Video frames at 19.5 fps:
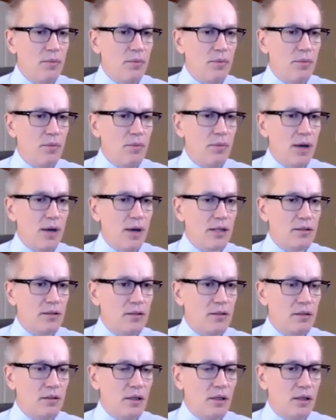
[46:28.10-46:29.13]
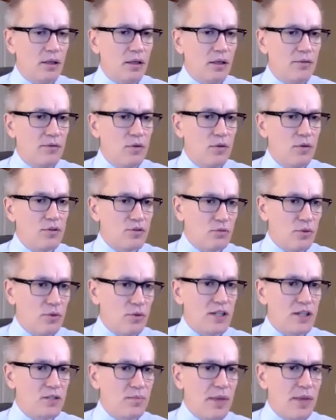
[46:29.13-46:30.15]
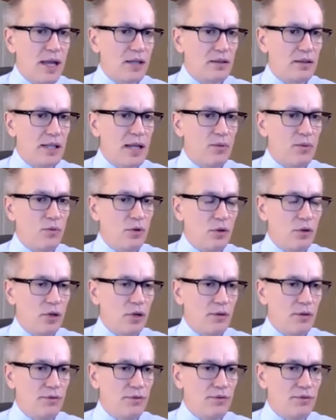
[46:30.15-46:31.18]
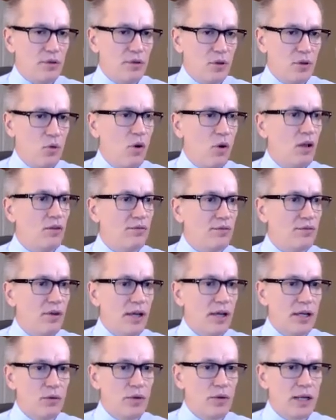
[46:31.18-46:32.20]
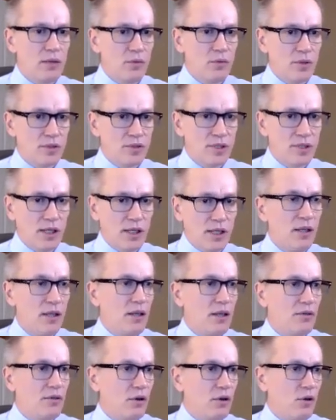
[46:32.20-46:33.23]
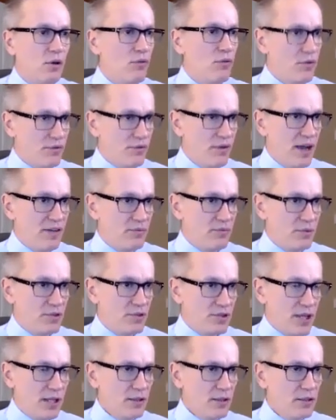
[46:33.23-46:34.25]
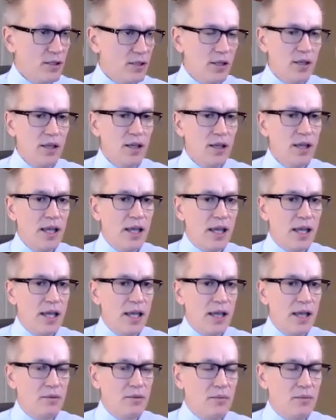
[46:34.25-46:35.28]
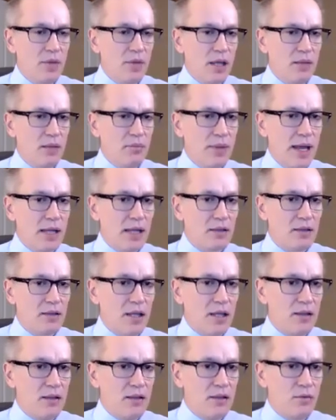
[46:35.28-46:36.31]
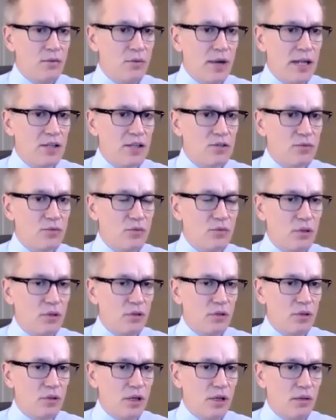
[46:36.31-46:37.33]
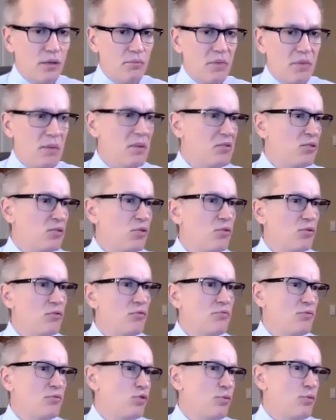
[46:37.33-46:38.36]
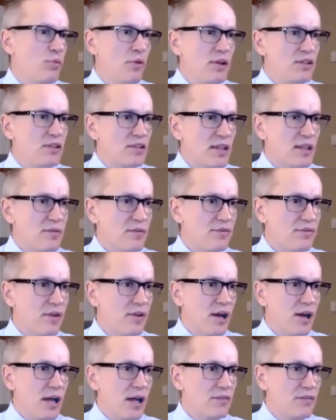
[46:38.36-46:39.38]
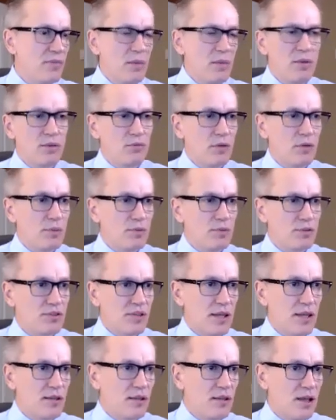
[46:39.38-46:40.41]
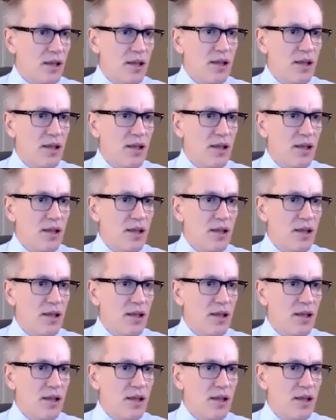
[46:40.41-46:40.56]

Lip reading: But of course, rates back then were, the qualifying rate was over 5%. And back then the rates were maybe 2.75, maybe 3%.